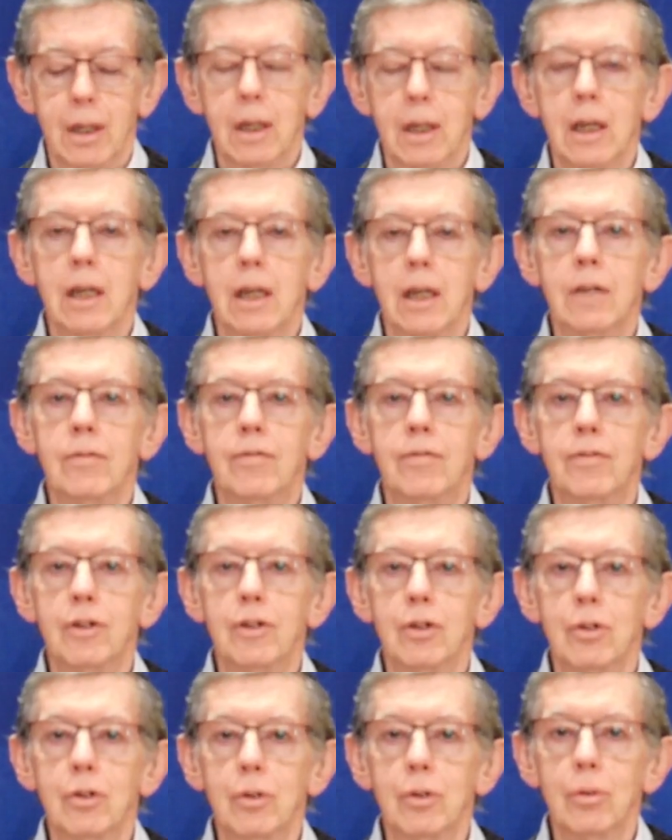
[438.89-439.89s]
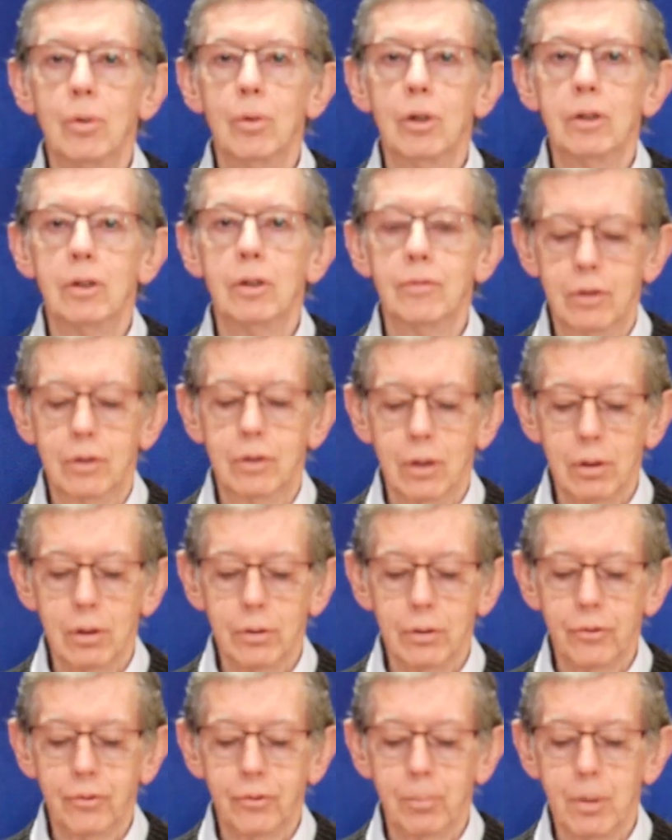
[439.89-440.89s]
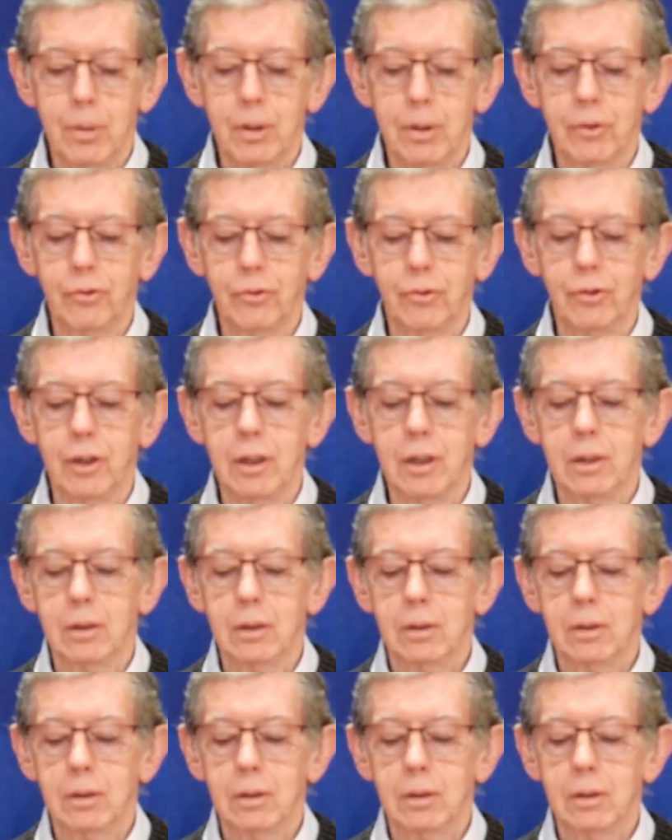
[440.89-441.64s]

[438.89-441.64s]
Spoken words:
in view of God's mercy,